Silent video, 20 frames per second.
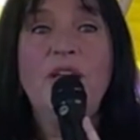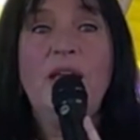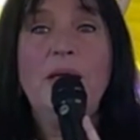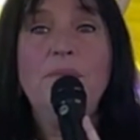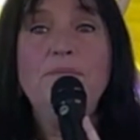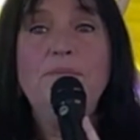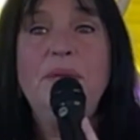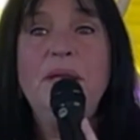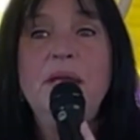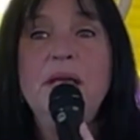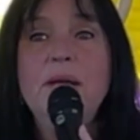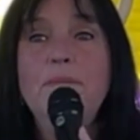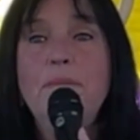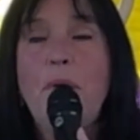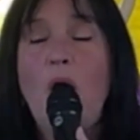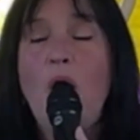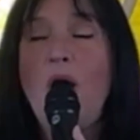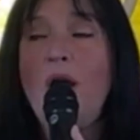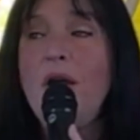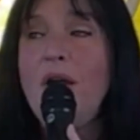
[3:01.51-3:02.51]
and be a
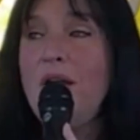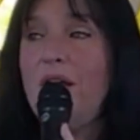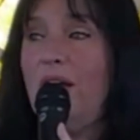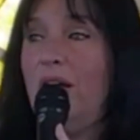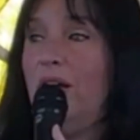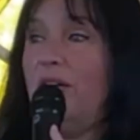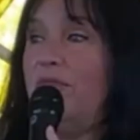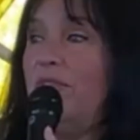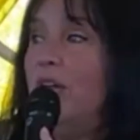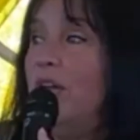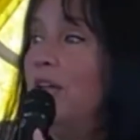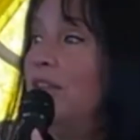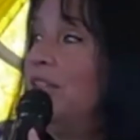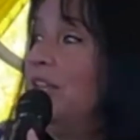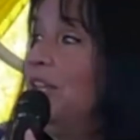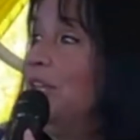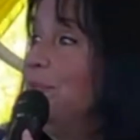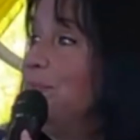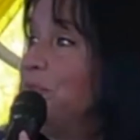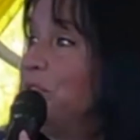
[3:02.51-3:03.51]
part of
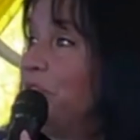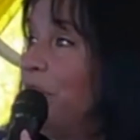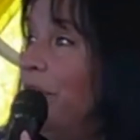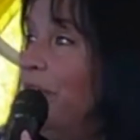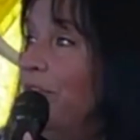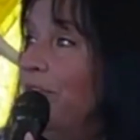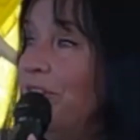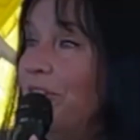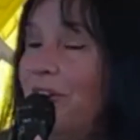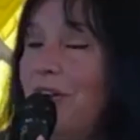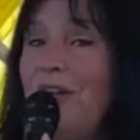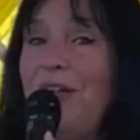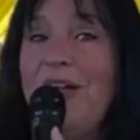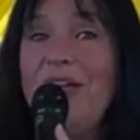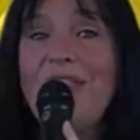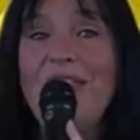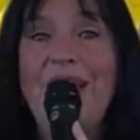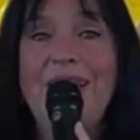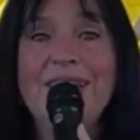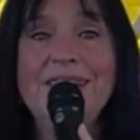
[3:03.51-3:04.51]
the observer
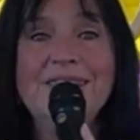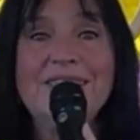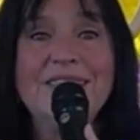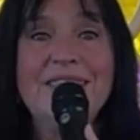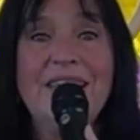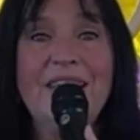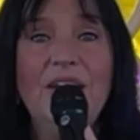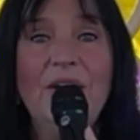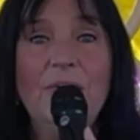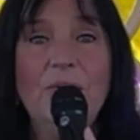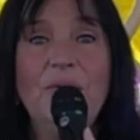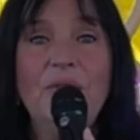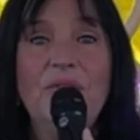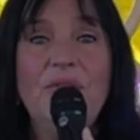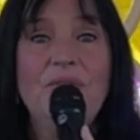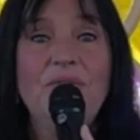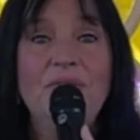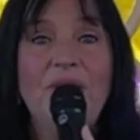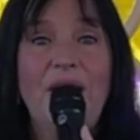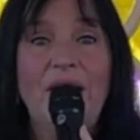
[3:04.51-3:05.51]
that is there with
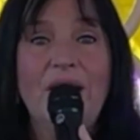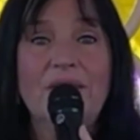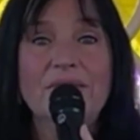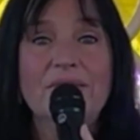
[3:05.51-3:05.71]
you now.